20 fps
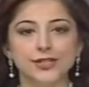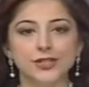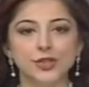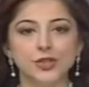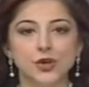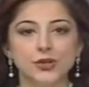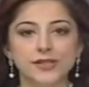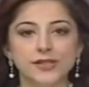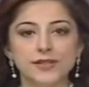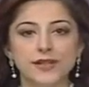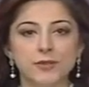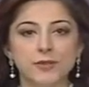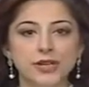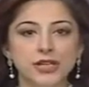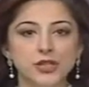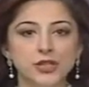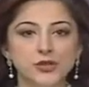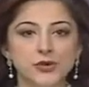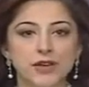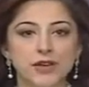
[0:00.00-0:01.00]
A source in the
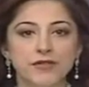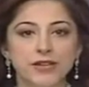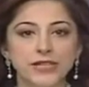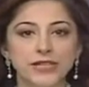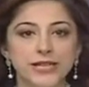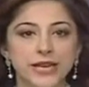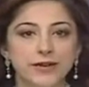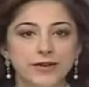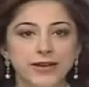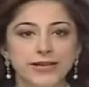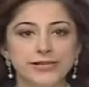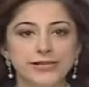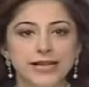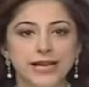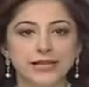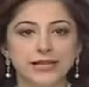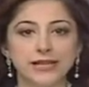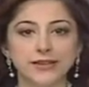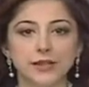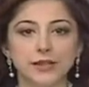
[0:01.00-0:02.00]
Ministry of Interior
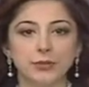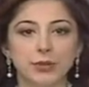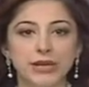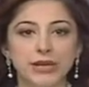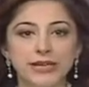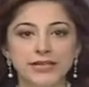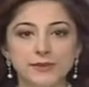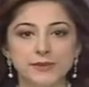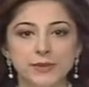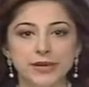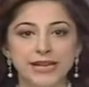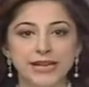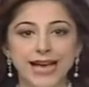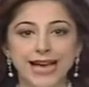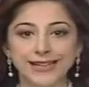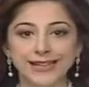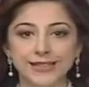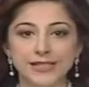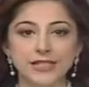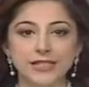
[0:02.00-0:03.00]
said that the
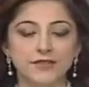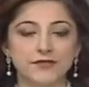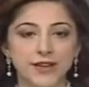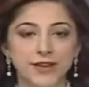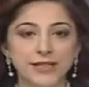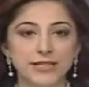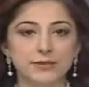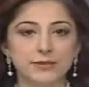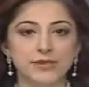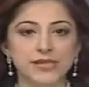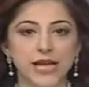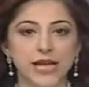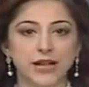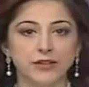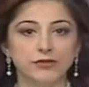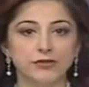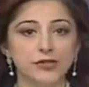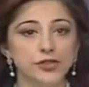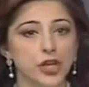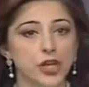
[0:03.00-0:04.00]
policeman had to defend
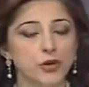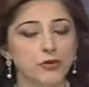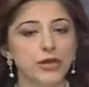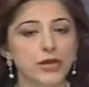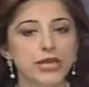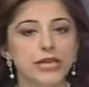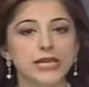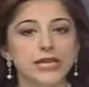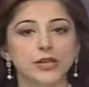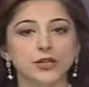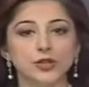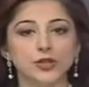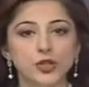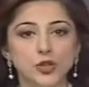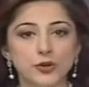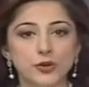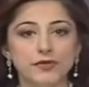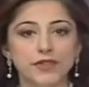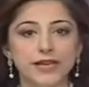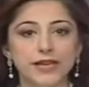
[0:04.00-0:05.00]
himself, so he
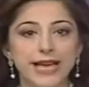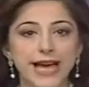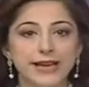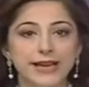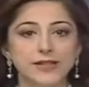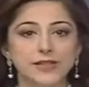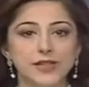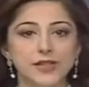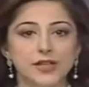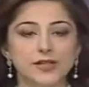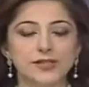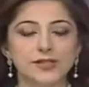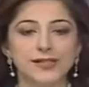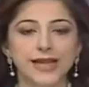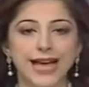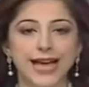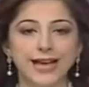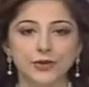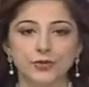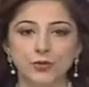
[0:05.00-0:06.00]
killed two of the
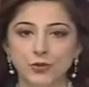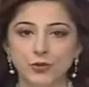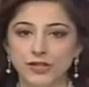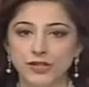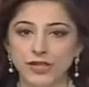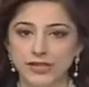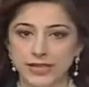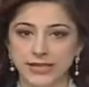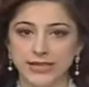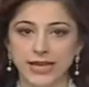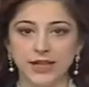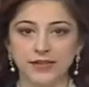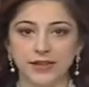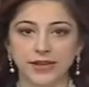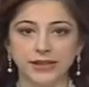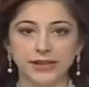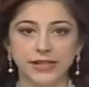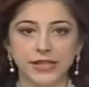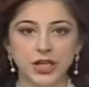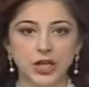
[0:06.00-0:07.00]
gangsters and wounded
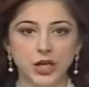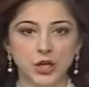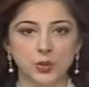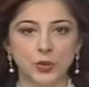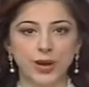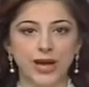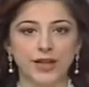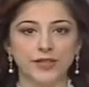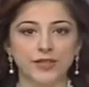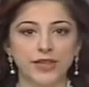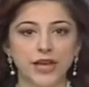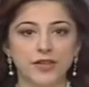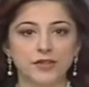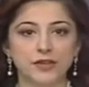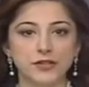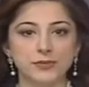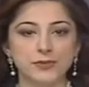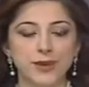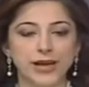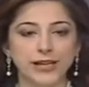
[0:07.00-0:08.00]
another, while the
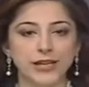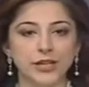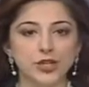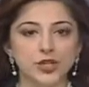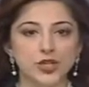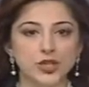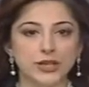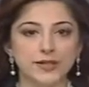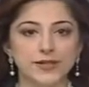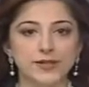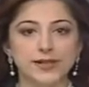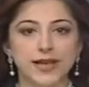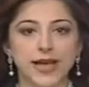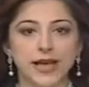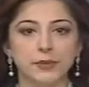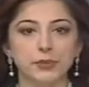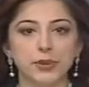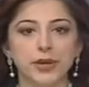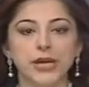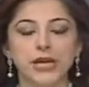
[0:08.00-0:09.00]
others managed to
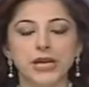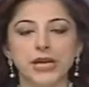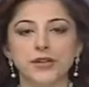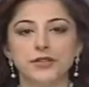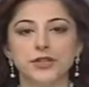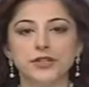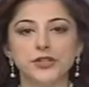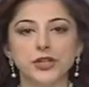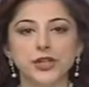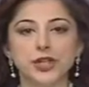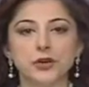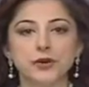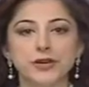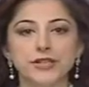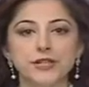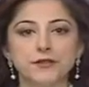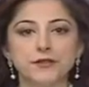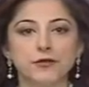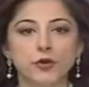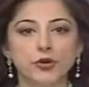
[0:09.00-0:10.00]
escape. The
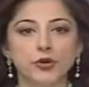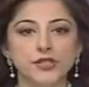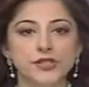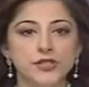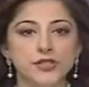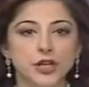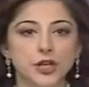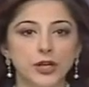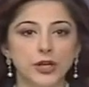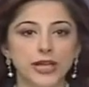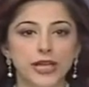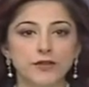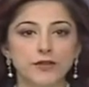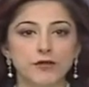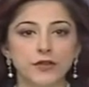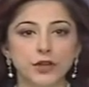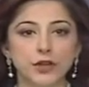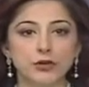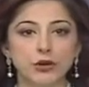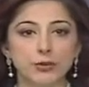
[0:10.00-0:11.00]
security forces are
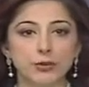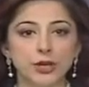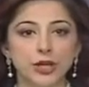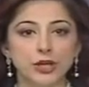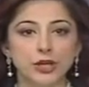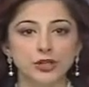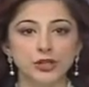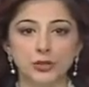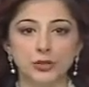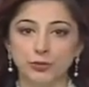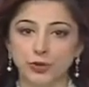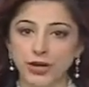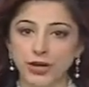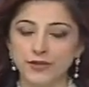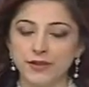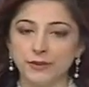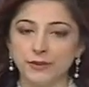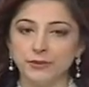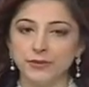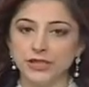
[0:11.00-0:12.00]
looking for the criminals to
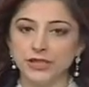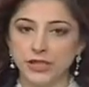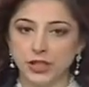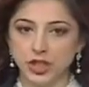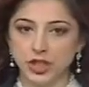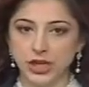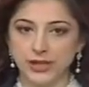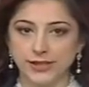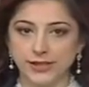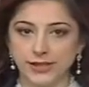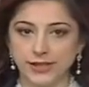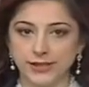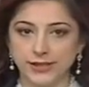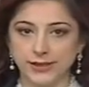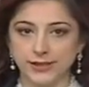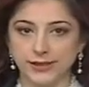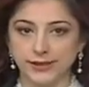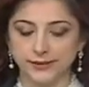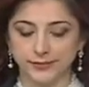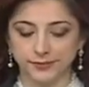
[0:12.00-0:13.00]
bring them to
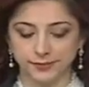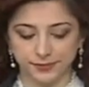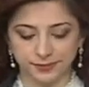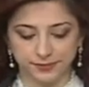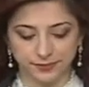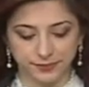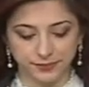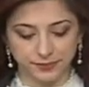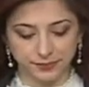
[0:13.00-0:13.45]
justice.